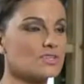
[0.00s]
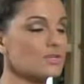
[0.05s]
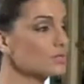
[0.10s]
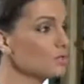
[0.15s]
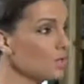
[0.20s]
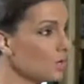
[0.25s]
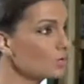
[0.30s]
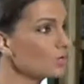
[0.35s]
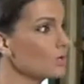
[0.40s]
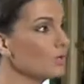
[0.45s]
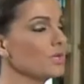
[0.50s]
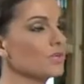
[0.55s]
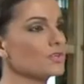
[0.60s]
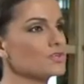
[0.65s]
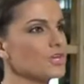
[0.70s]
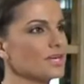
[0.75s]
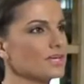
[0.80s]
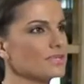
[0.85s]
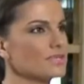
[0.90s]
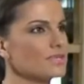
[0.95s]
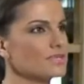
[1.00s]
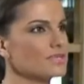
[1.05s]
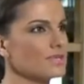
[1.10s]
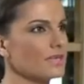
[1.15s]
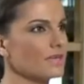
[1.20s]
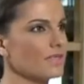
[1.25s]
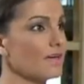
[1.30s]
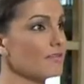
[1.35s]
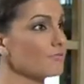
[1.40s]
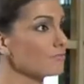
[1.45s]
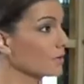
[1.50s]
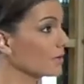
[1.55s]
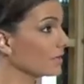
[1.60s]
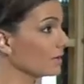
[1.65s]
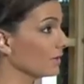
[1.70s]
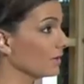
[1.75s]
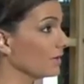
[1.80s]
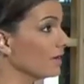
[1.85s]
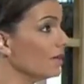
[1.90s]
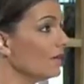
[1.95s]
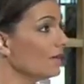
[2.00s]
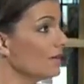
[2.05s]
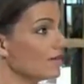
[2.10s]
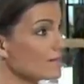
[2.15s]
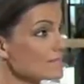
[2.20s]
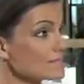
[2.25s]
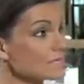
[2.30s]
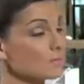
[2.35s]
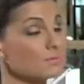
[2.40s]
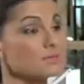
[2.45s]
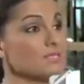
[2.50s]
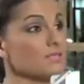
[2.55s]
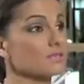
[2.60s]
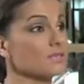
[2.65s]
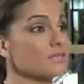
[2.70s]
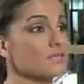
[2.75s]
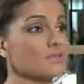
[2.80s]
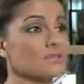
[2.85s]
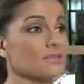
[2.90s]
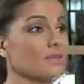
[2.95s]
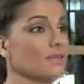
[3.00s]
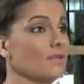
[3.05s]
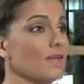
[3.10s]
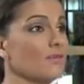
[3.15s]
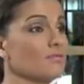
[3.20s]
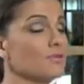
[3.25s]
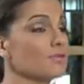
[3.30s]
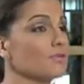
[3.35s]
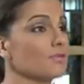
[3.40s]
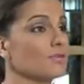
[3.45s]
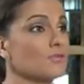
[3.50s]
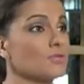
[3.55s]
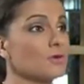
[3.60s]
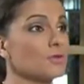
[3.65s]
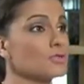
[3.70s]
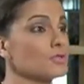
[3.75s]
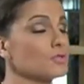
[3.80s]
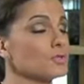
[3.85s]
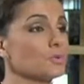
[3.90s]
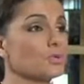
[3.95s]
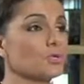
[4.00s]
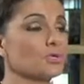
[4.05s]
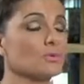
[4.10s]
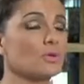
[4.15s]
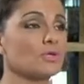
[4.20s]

not only attracting South African exhibitors and everything they've got to do with it,